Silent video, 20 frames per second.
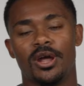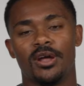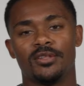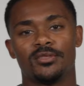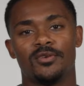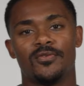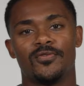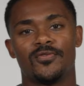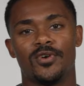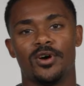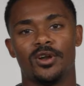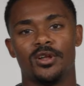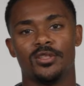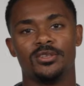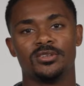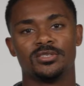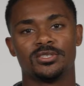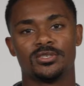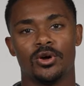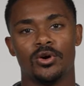at the front of
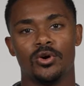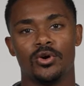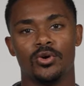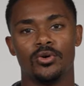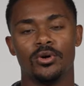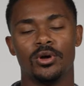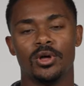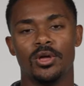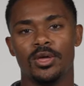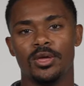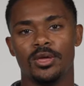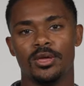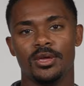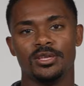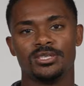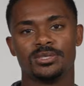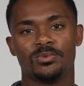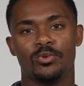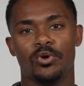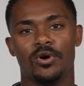the sole,
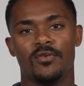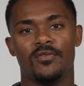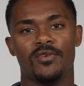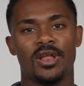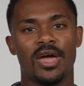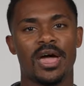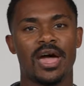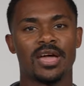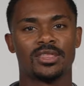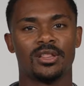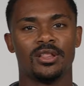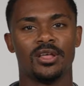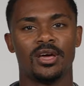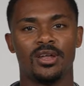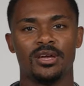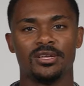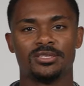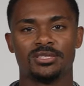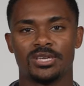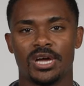it's more of an
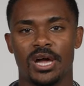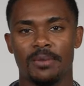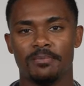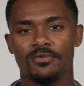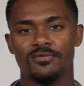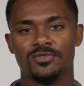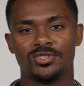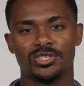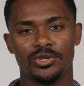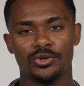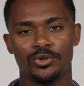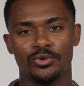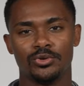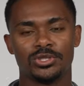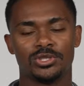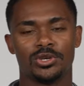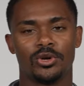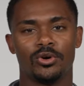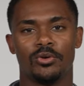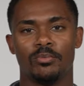athletic type of shoe,
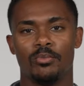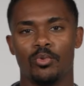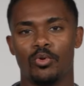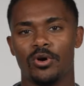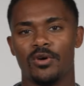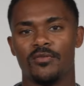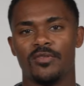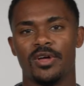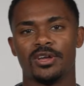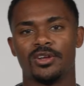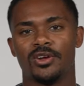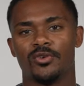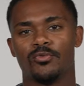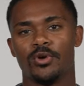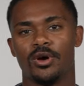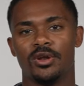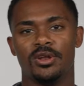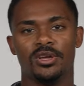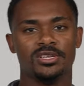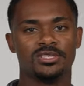so more of like a
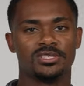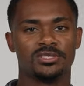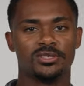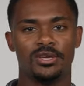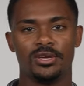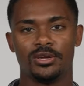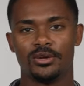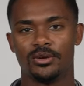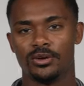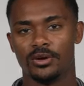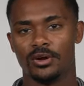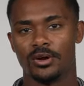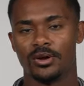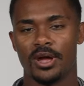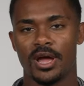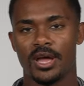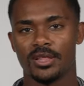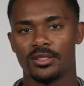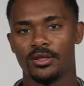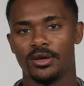running sneaker,
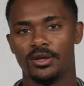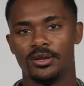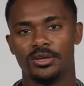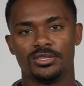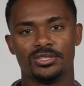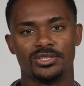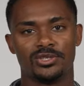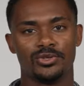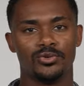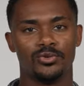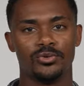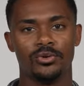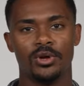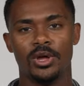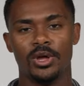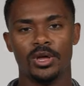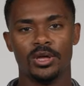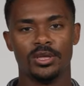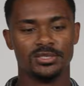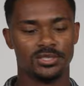athletic shoe
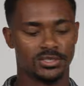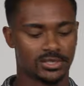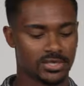is the